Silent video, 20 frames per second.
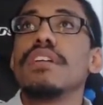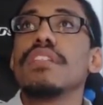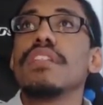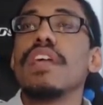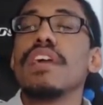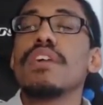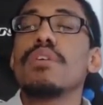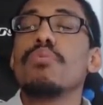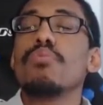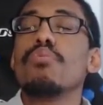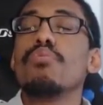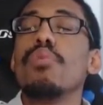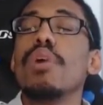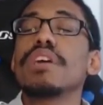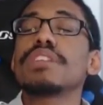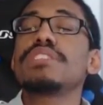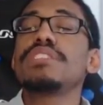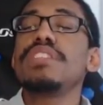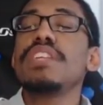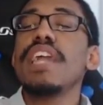Like,
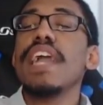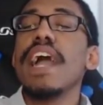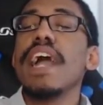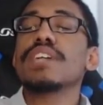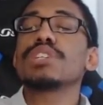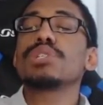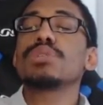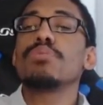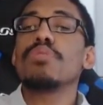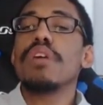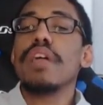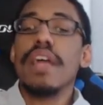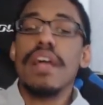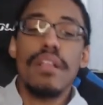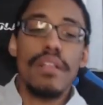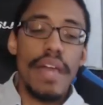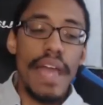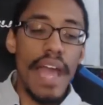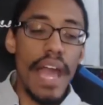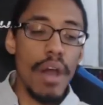what's the actual
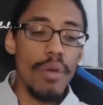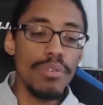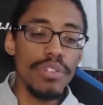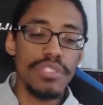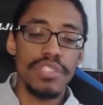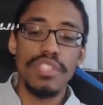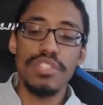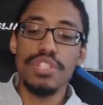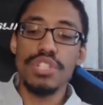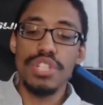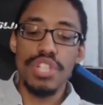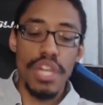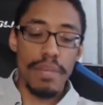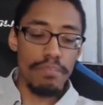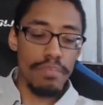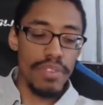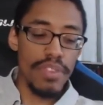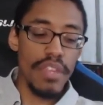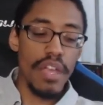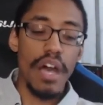hell? How is this
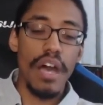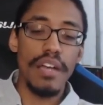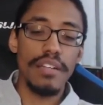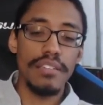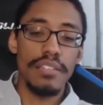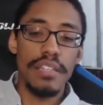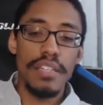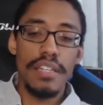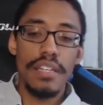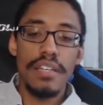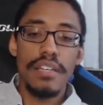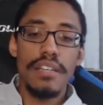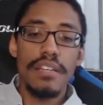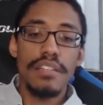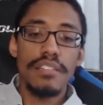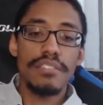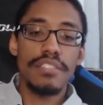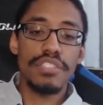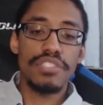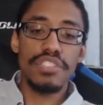ship not
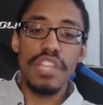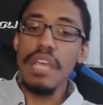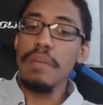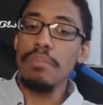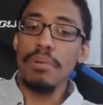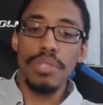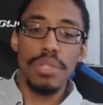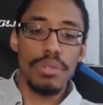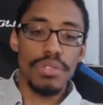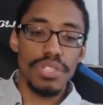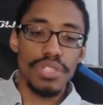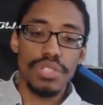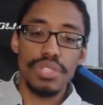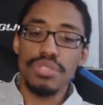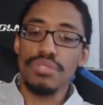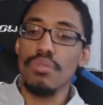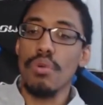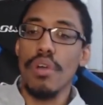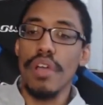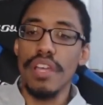disabled or
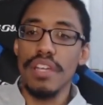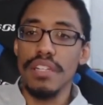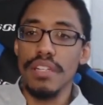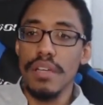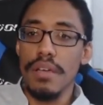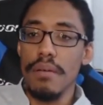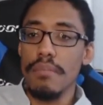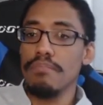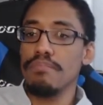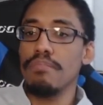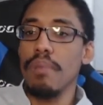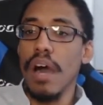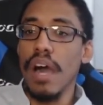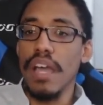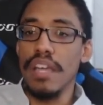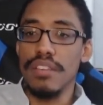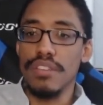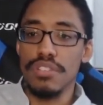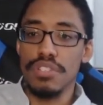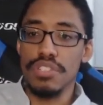destroyed
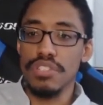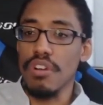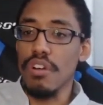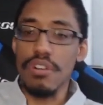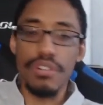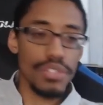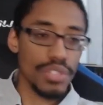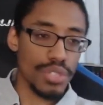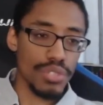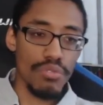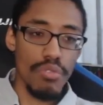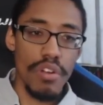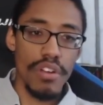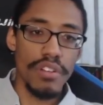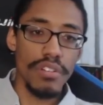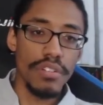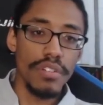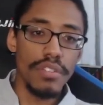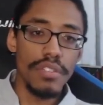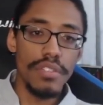by the Star Destroyer?